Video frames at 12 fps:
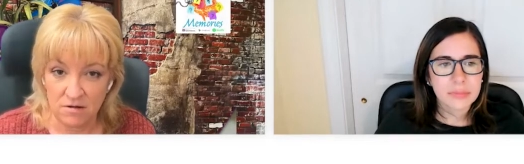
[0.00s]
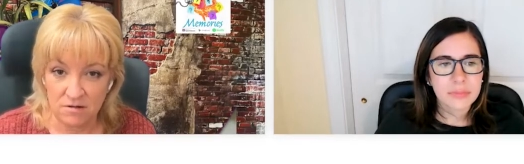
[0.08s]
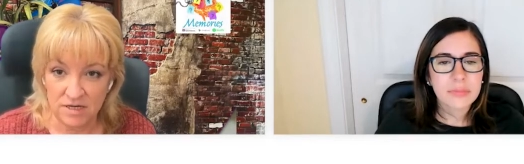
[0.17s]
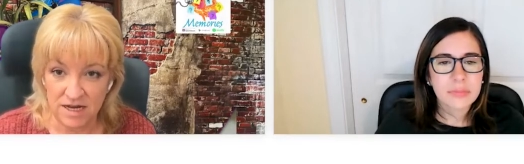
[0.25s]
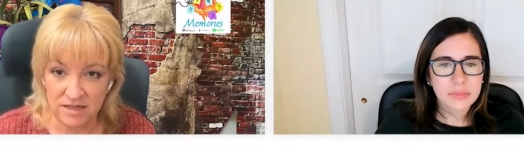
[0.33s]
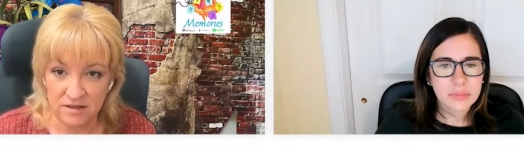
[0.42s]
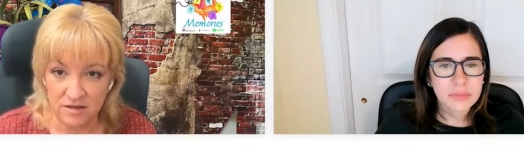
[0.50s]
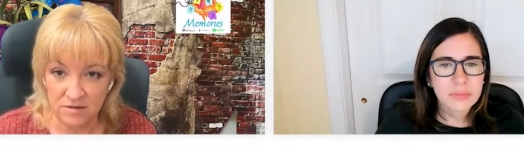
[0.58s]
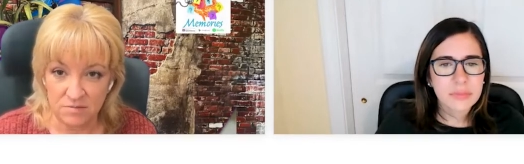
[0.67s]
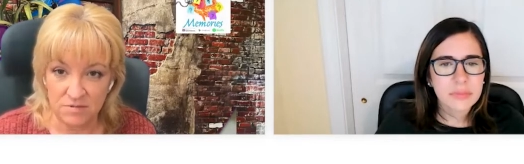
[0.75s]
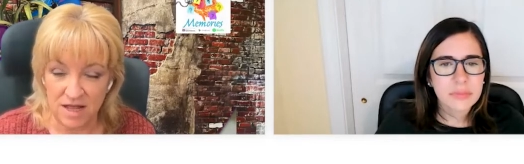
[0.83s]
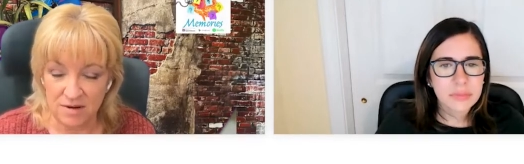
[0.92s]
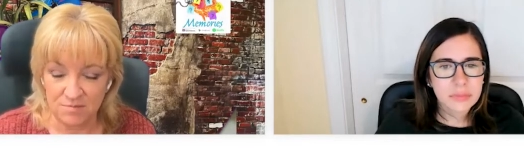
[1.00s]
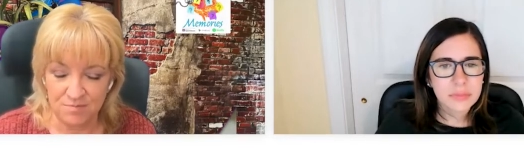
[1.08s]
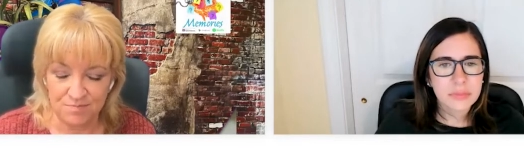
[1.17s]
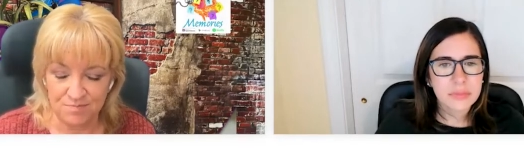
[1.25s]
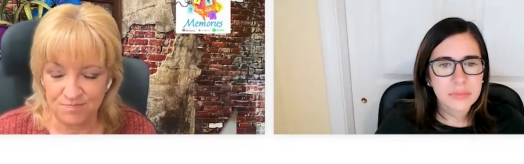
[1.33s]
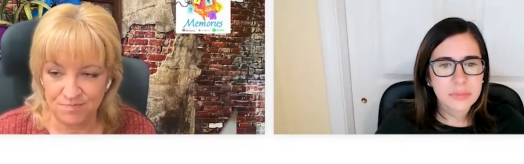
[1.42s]
Speaker 1: take the that
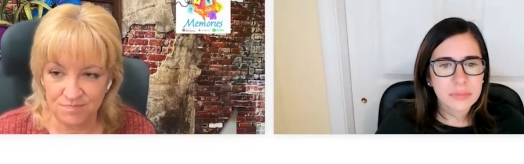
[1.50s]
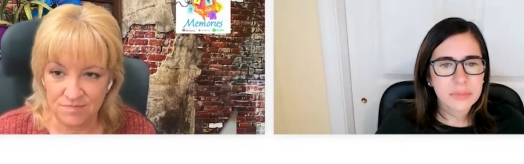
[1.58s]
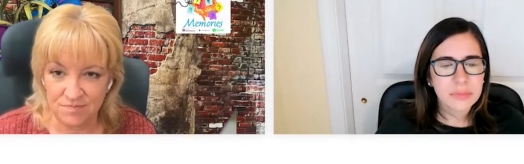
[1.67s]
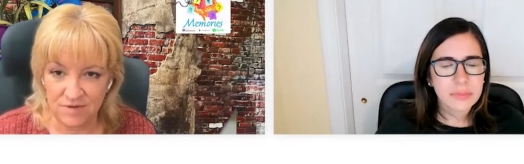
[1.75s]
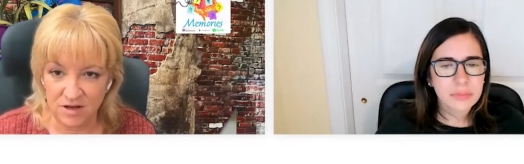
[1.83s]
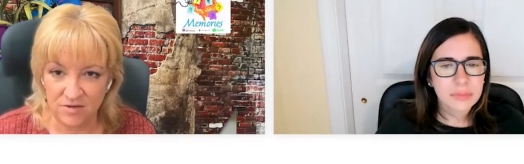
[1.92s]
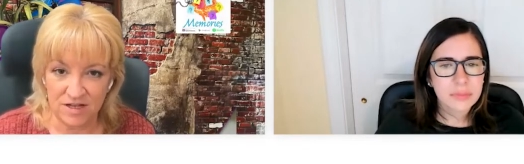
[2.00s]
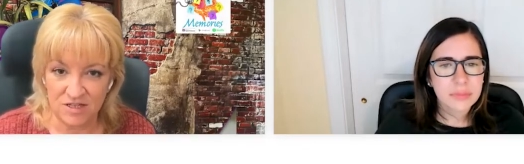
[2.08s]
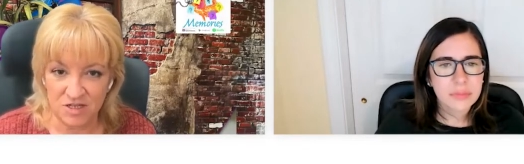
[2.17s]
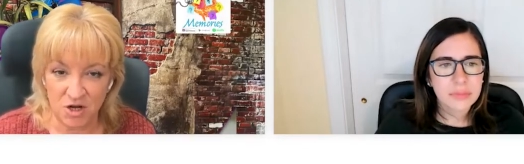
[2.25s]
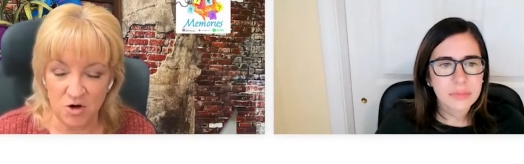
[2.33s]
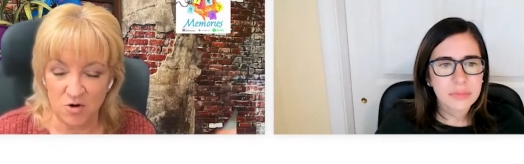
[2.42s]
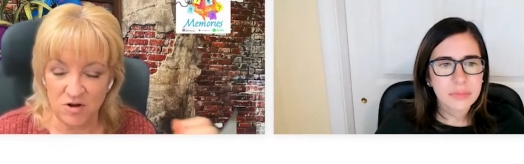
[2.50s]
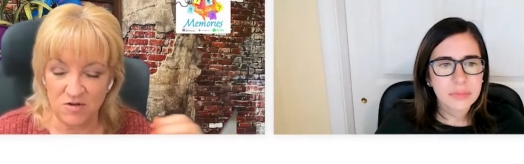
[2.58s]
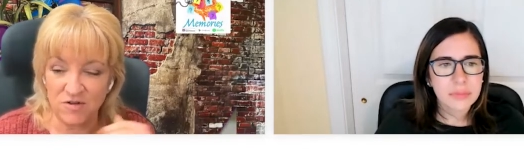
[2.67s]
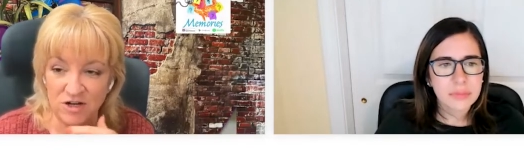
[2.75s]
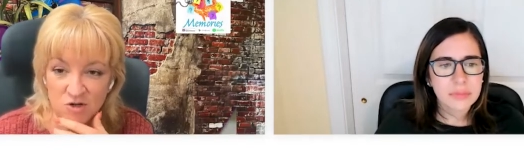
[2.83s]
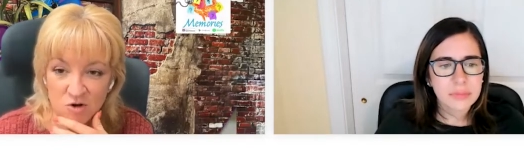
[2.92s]
you know that security
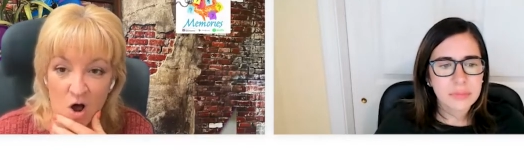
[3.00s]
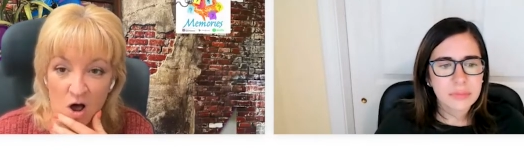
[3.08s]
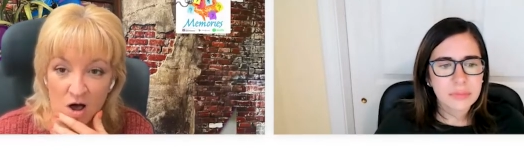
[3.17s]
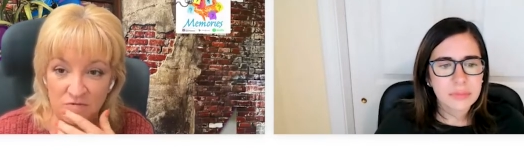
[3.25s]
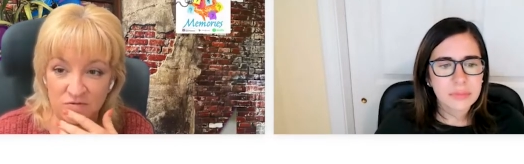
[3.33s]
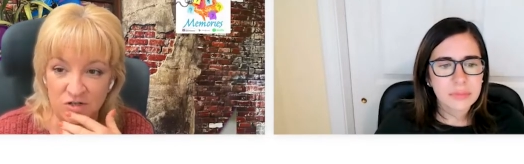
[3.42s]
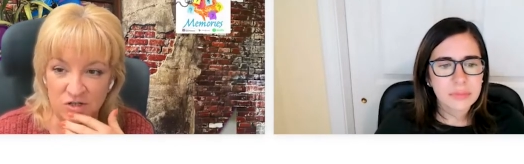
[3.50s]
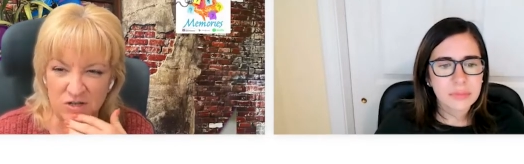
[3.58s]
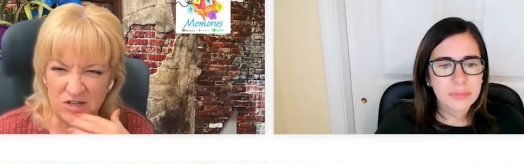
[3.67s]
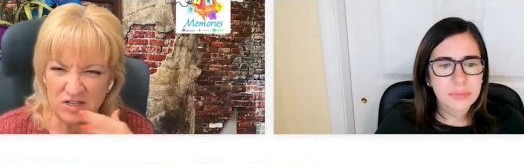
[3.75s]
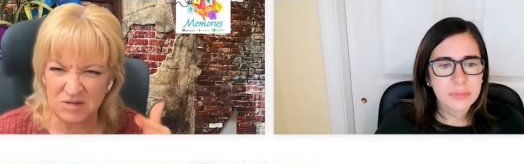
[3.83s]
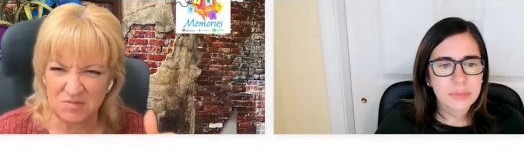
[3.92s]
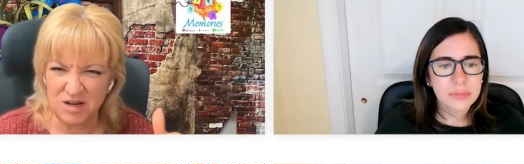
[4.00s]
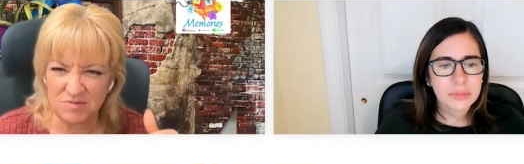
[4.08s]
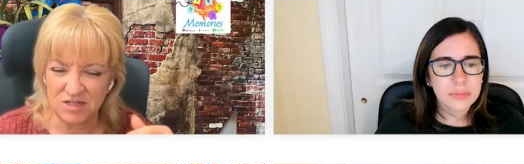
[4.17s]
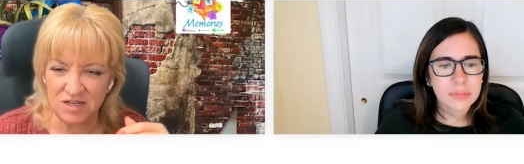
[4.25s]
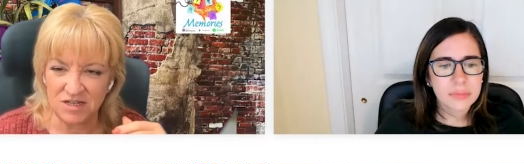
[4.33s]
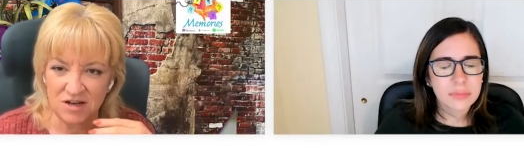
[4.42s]
feature off just because
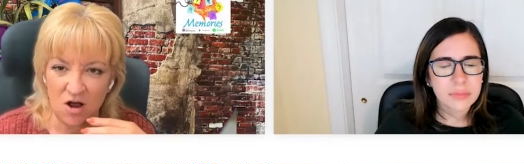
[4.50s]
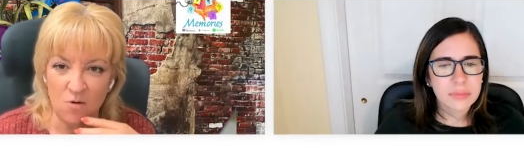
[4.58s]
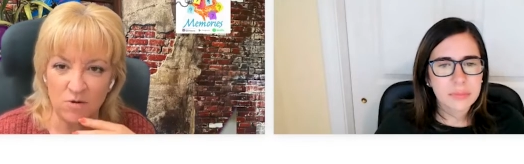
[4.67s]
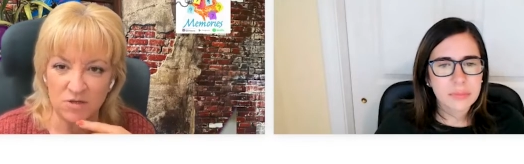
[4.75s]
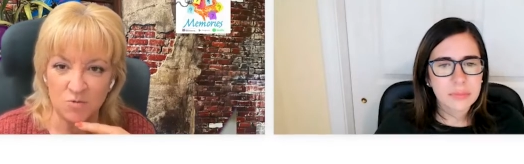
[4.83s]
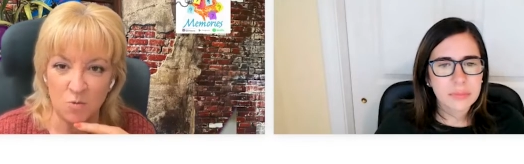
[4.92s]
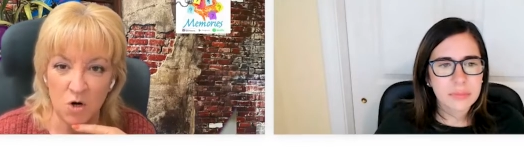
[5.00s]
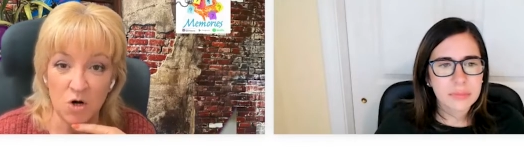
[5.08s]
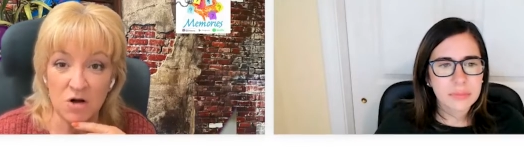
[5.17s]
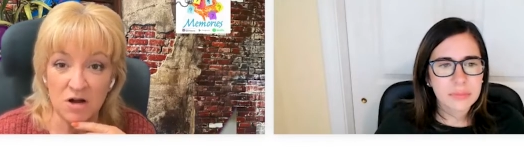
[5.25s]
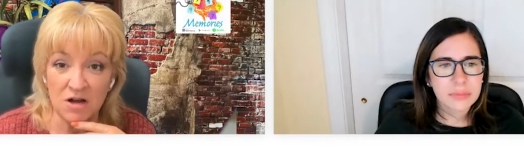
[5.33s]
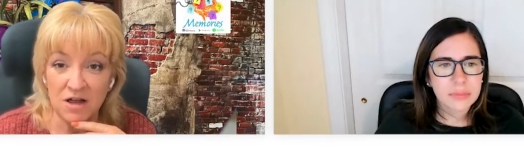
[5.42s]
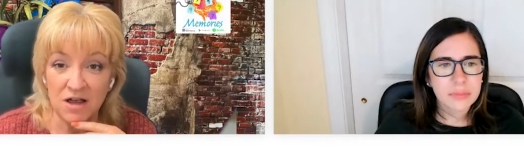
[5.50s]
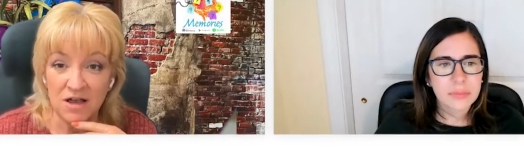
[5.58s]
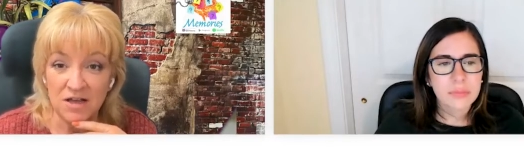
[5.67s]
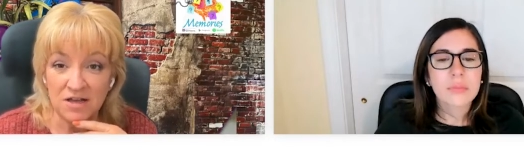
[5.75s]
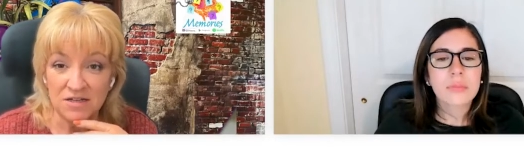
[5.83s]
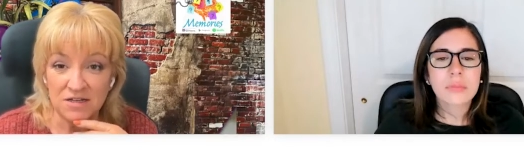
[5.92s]
sometimes it doesn't always work
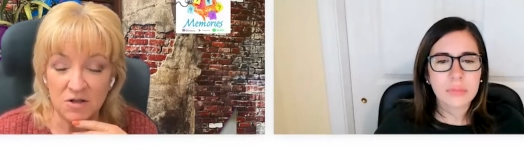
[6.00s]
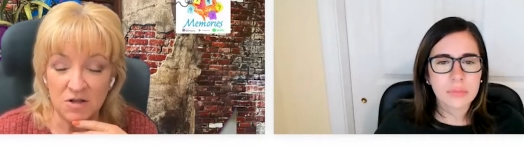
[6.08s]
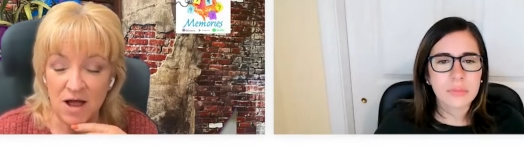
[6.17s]
to mm-hmm.